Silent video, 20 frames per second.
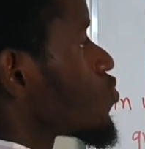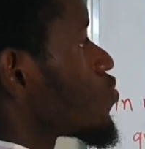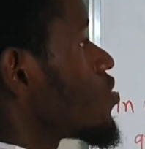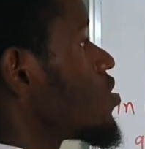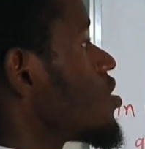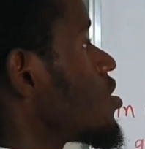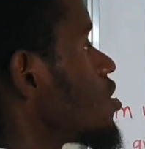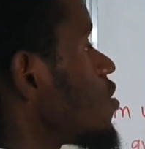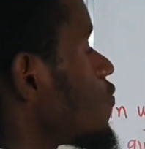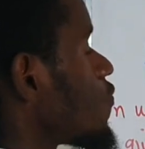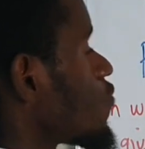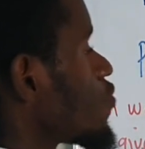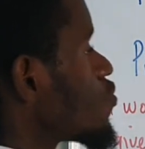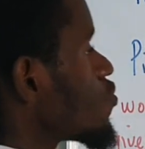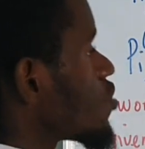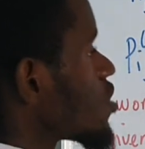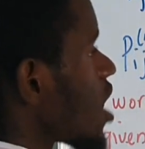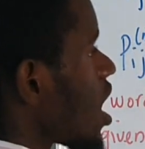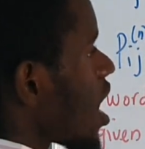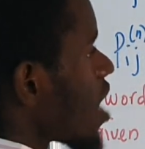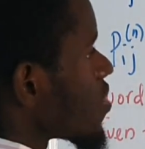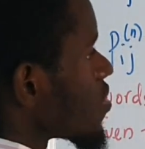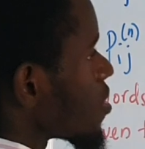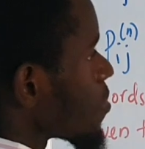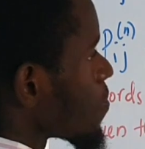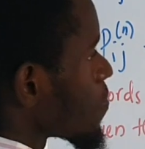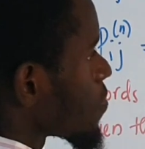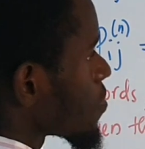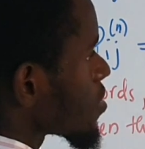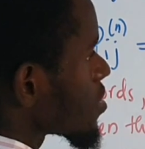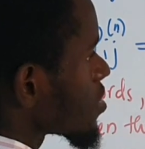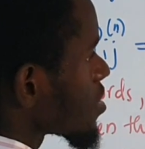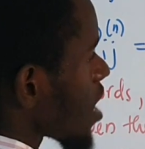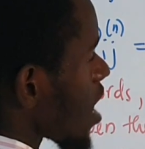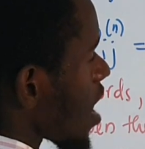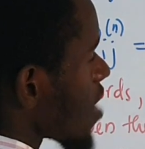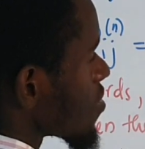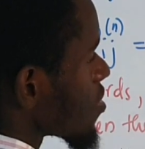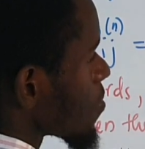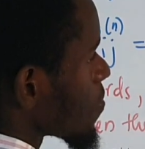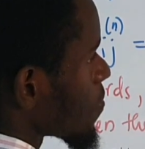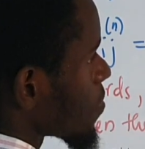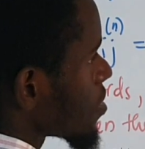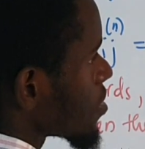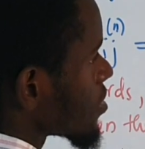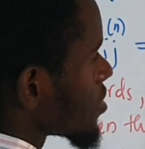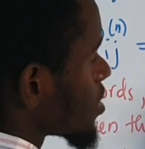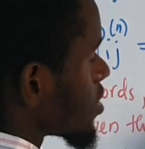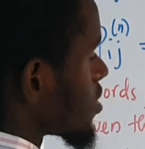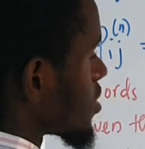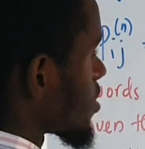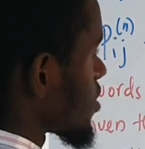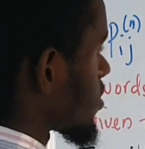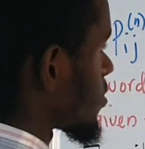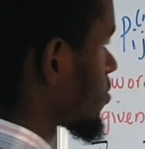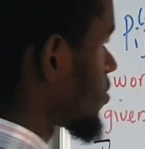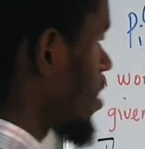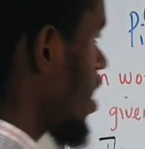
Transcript: between the future and the present,